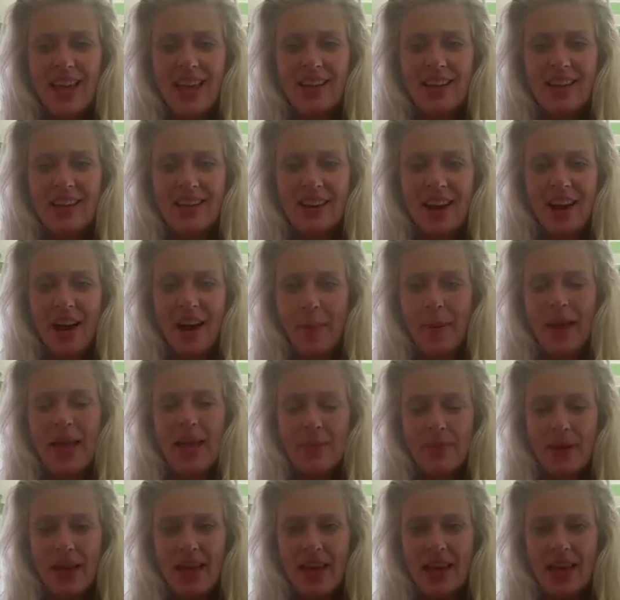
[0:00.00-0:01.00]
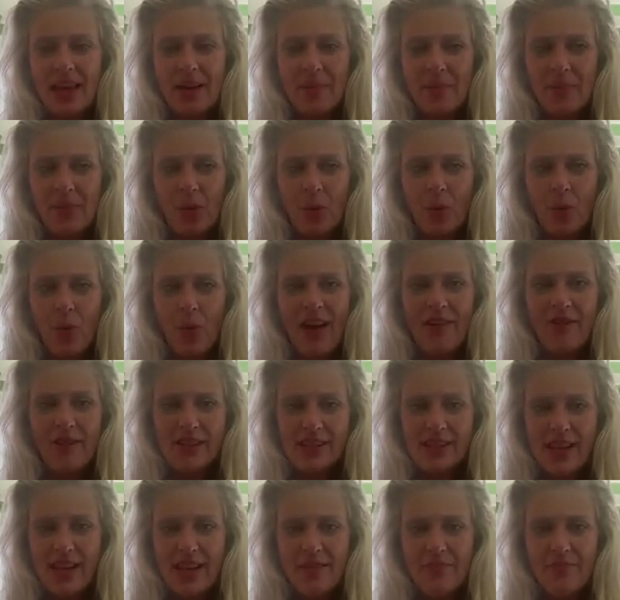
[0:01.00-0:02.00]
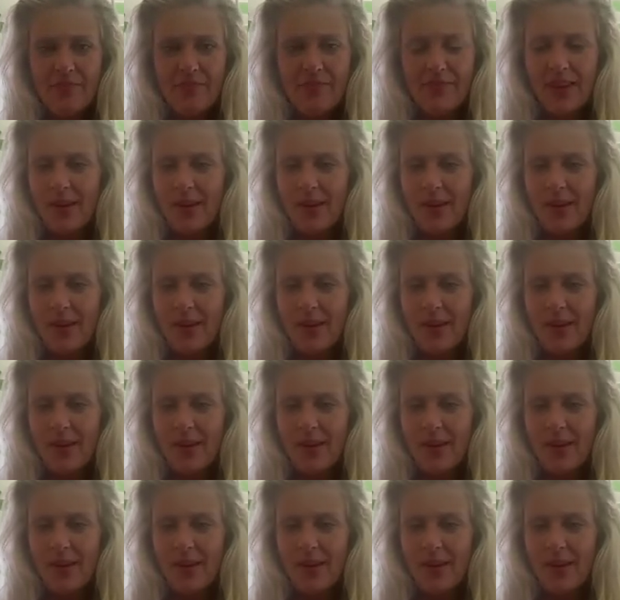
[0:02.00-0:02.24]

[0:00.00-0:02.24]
in a baby, where is it?